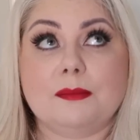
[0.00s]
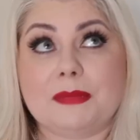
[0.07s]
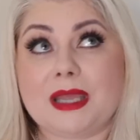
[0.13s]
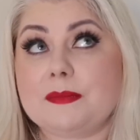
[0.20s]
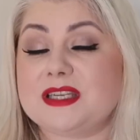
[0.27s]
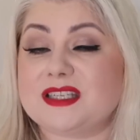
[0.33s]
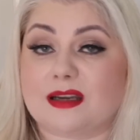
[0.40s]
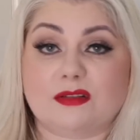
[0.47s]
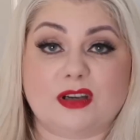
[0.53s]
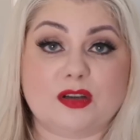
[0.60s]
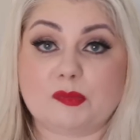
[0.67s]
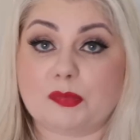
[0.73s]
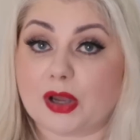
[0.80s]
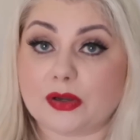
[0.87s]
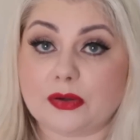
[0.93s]
Maybe
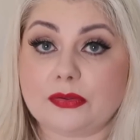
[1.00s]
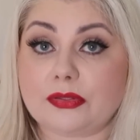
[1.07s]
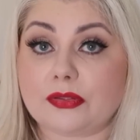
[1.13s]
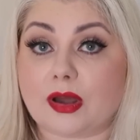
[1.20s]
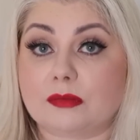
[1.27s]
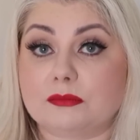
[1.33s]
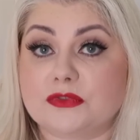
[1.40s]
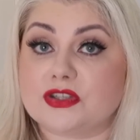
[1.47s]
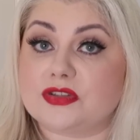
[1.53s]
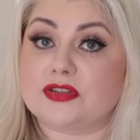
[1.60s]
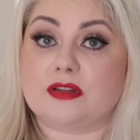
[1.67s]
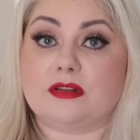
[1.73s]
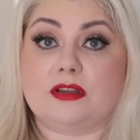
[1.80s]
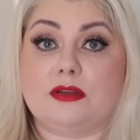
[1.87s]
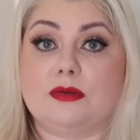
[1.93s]
download both, just
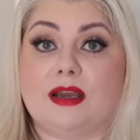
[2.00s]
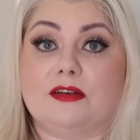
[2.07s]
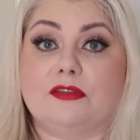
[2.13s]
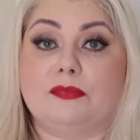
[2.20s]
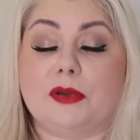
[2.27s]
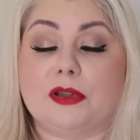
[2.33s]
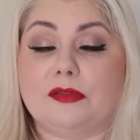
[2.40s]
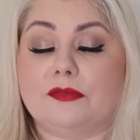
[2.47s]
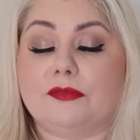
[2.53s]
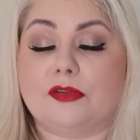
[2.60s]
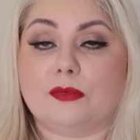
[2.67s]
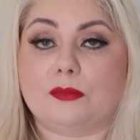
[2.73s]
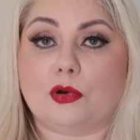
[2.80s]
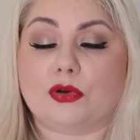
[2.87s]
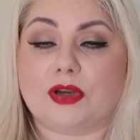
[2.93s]
so that you have both of
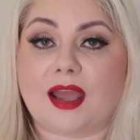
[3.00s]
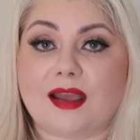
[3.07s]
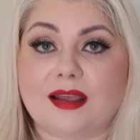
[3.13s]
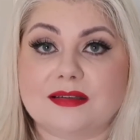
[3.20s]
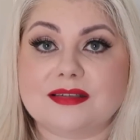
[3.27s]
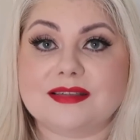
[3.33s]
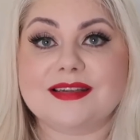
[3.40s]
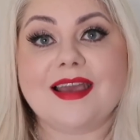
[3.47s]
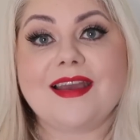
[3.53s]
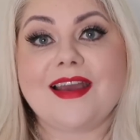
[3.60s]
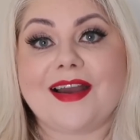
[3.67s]
them on hand.